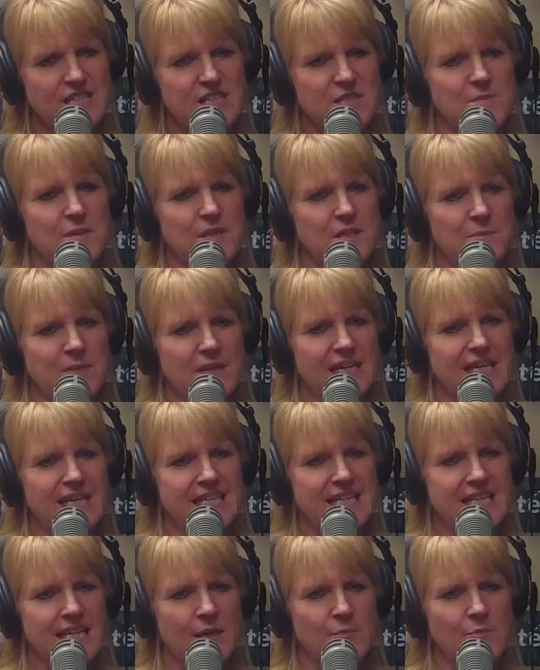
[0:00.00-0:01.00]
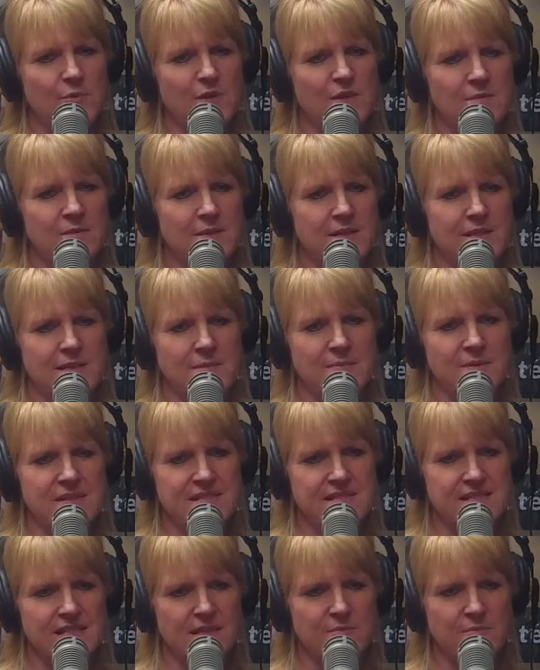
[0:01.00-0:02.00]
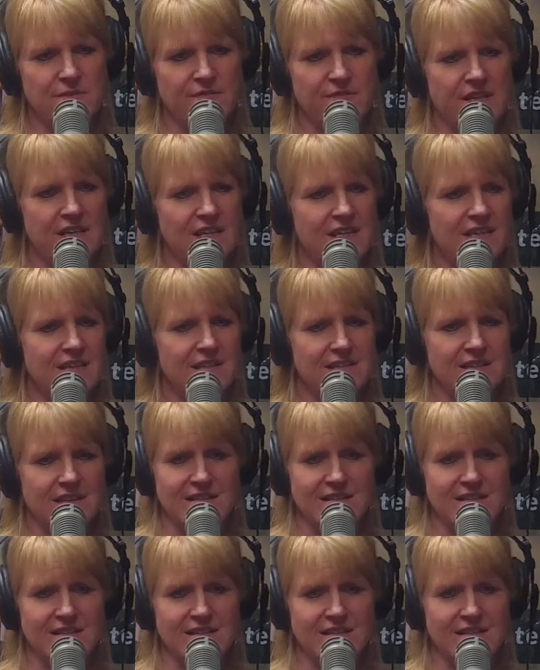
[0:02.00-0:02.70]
It's been picking up. We've been busy providing